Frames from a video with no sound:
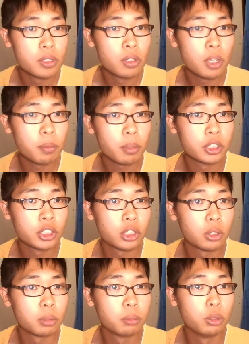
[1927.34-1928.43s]
Do you think
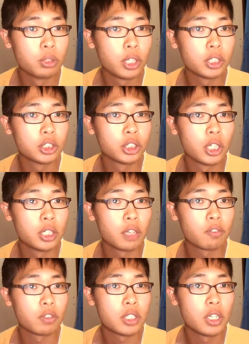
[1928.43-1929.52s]
Punisher or Moon Knight should get a
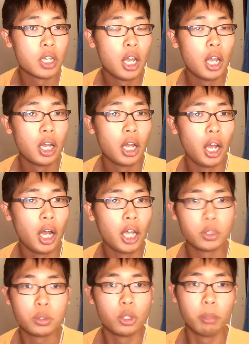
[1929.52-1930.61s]
Netflix?
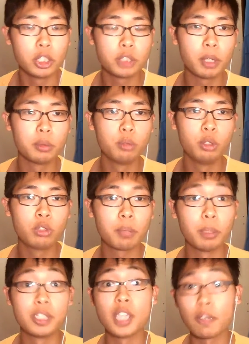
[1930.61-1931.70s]
I don't know much about Moon
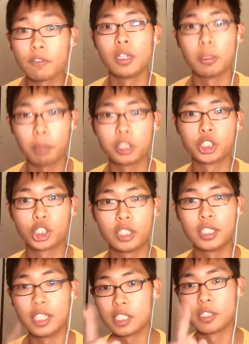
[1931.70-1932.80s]
Knight, but definitely Punisher
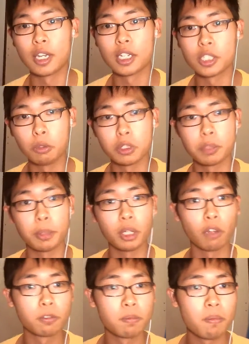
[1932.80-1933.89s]
needs to get his own
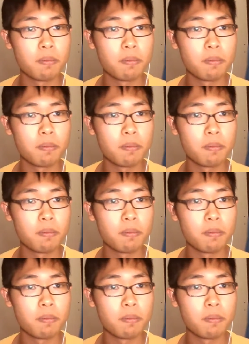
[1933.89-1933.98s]
spin-off.